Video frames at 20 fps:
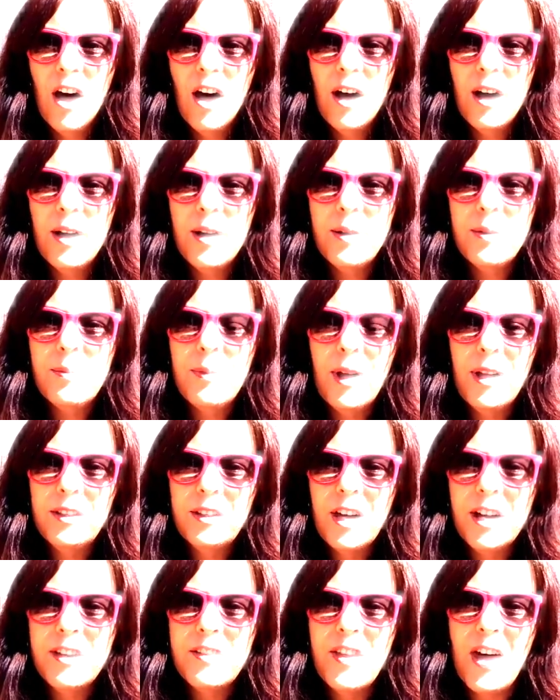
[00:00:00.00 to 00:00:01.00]
A
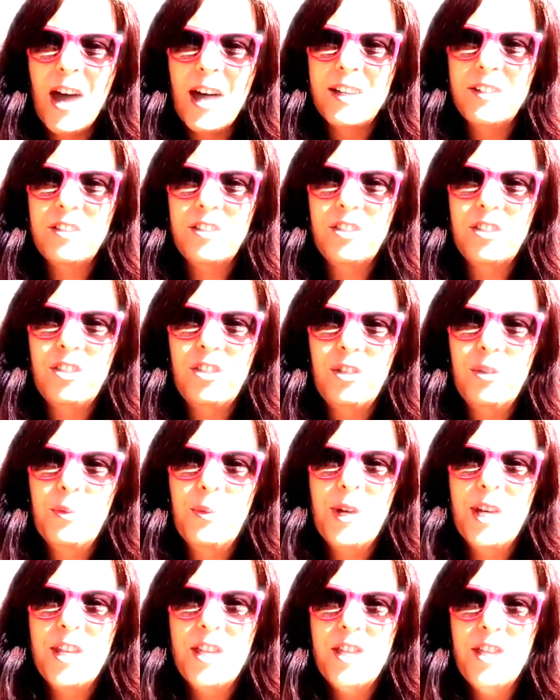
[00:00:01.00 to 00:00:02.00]
lot of that has to do
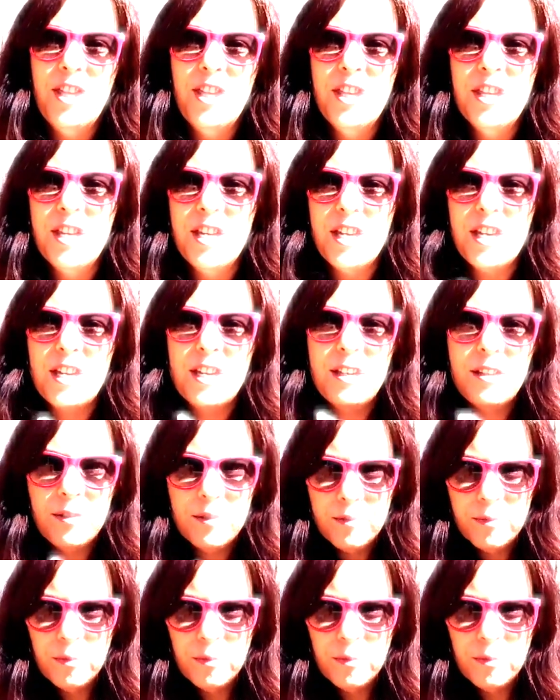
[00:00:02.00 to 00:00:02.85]
with the